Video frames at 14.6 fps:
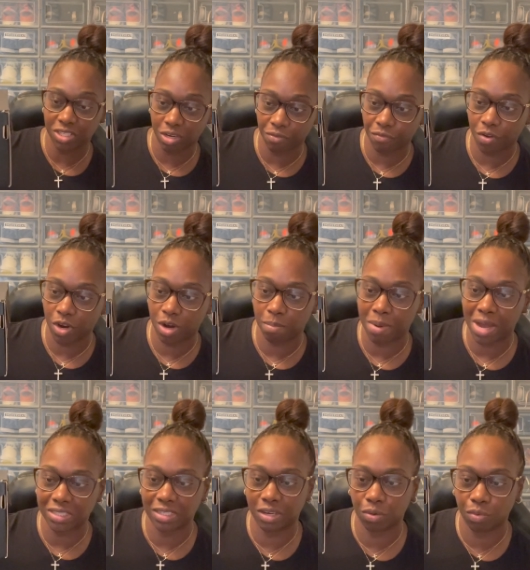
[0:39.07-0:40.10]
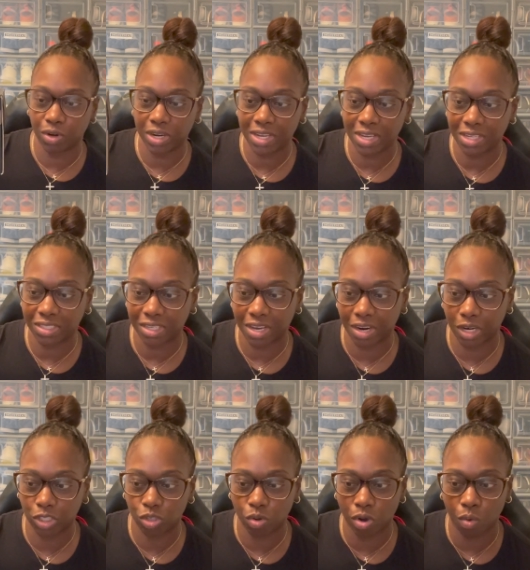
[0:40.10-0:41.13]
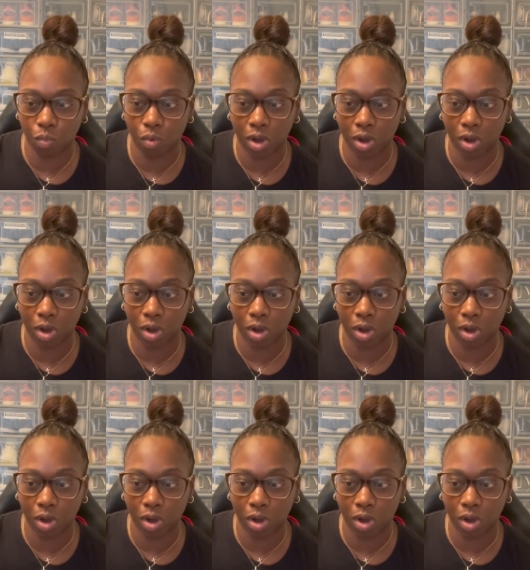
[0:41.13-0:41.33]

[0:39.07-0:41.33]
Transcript: the front of the box and it reads Air Jordan